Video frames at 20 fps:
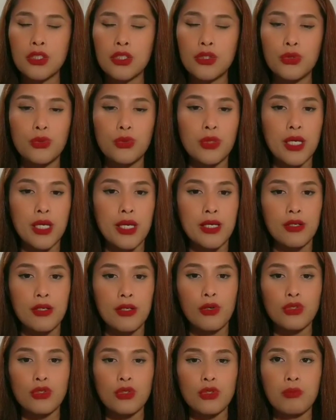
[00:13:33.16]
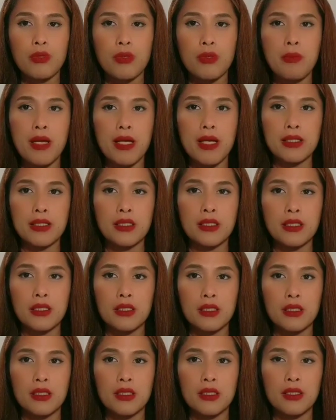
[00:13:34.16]
you can also prevent
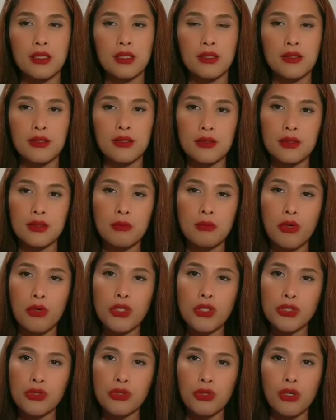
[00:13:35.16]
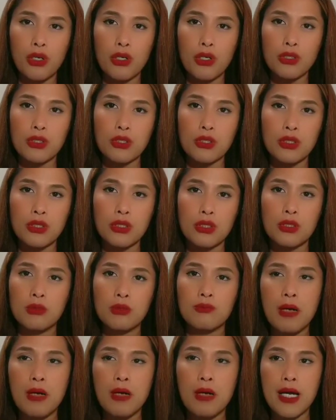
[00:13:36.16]
the moisture loss
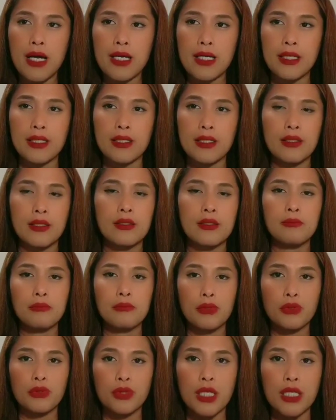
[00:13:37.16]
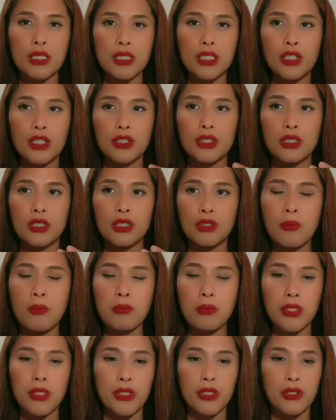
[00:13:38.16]
by protecting the
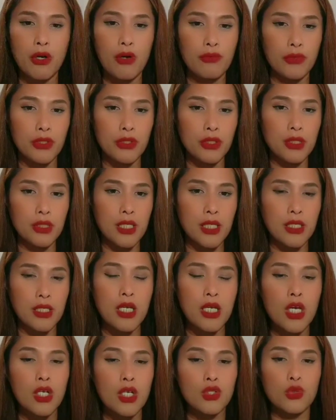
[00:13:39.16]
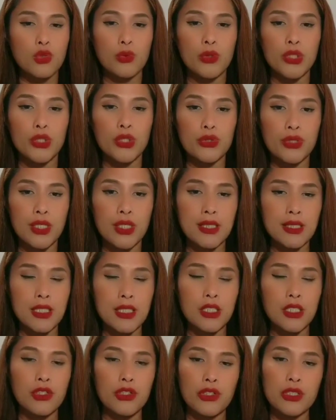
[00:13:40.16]
top layer of your skin. So when you
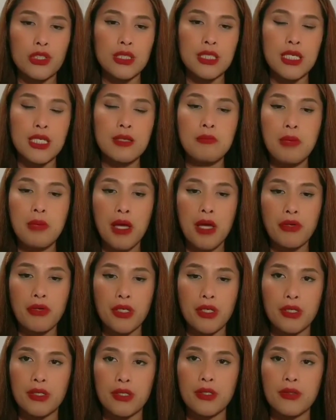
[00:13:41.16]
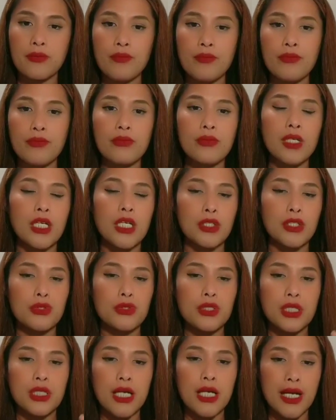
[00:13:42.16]
strengthen your skin barrier and
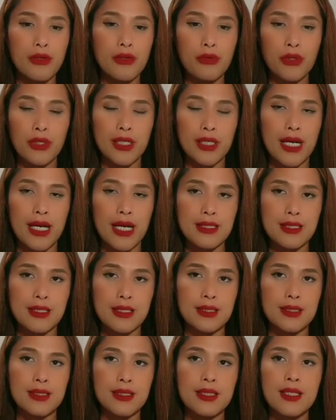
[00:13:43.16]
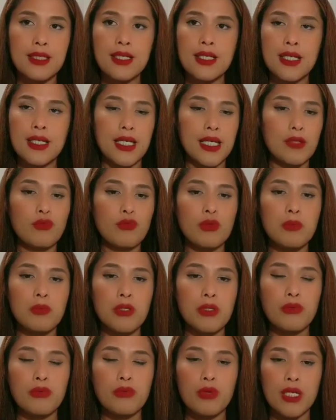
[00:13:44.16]
using hyaluronic acid, it will
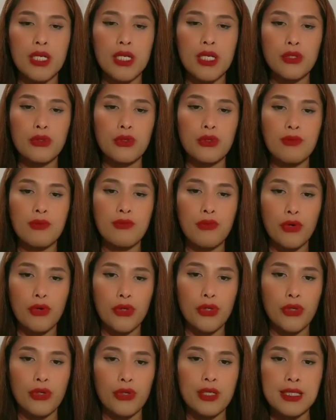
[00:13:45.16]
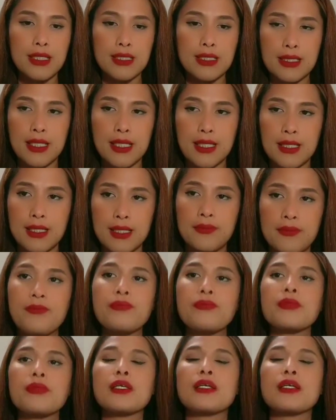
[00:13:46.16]
be really good for your skin.